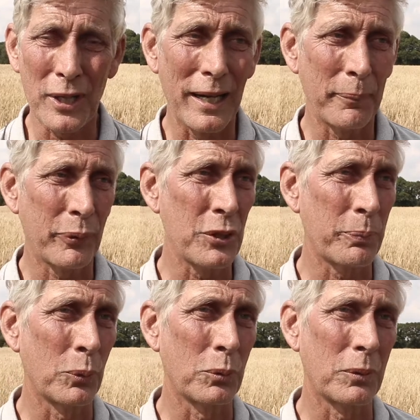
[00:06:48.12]
our
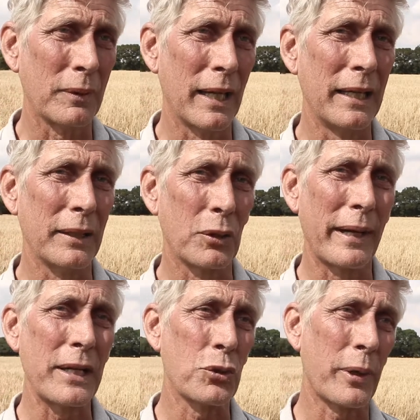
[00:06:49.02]
principal
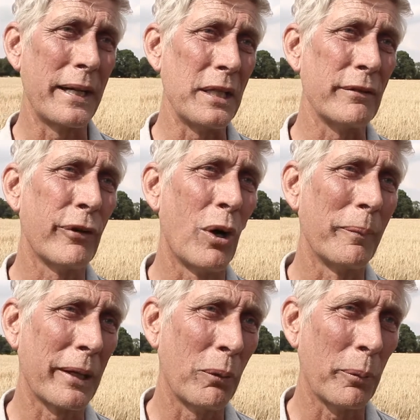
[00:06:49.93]
grain trading
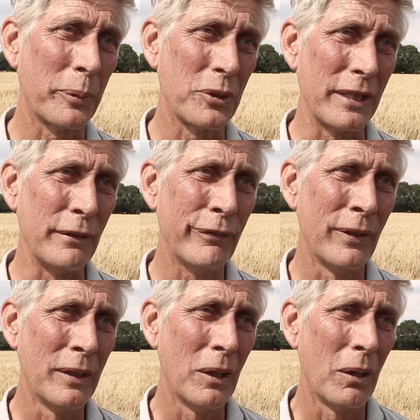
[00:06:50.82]
farmer cooperative,
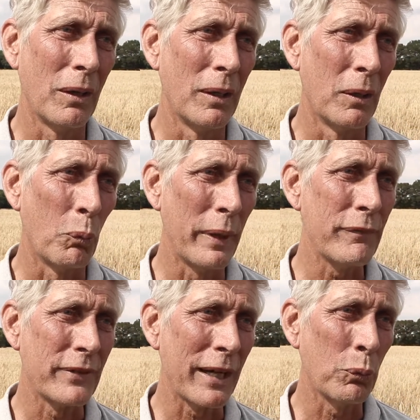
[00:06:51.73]

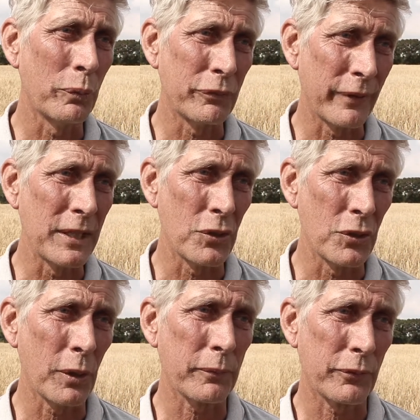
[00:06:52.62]
we've dealt with French
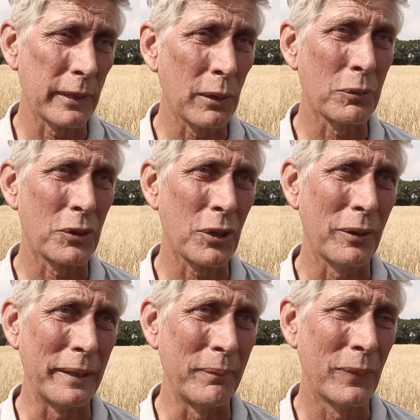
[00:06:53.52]
and Jupps for a long
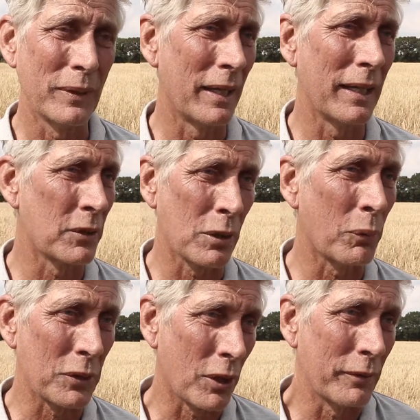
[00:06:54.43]
time, as
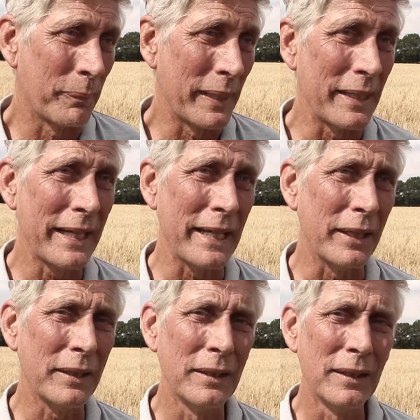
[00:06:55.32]
long as I've been
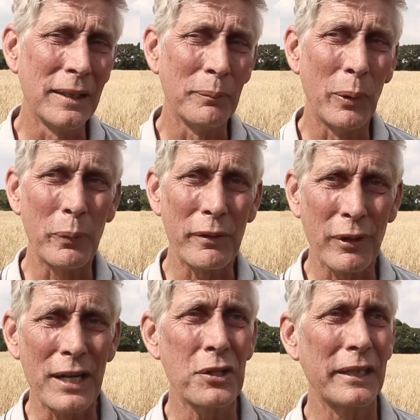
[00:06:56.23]
here, but we've
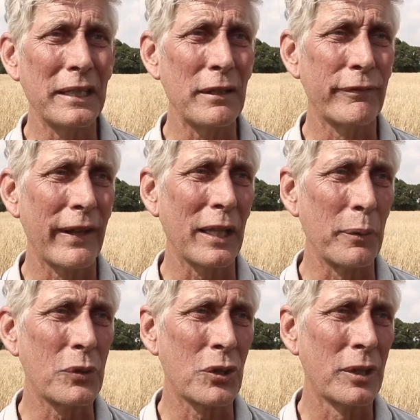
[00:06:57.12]
gradually
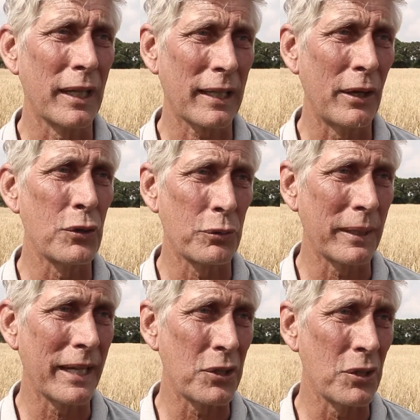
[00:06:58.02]
developed a close
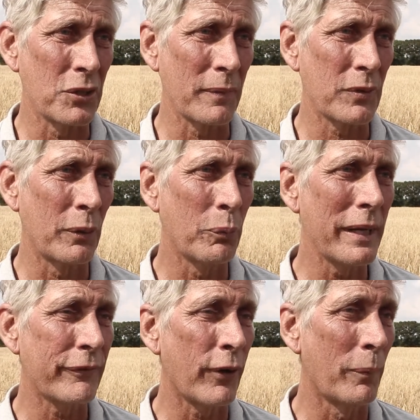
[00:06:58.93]
relationship, so
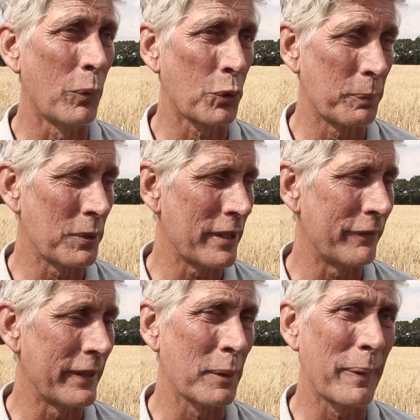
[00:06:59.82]
we're far more
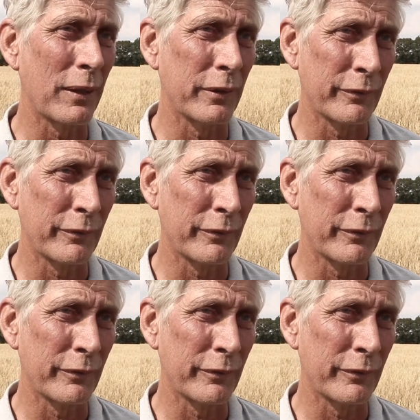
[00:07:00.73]
specific about the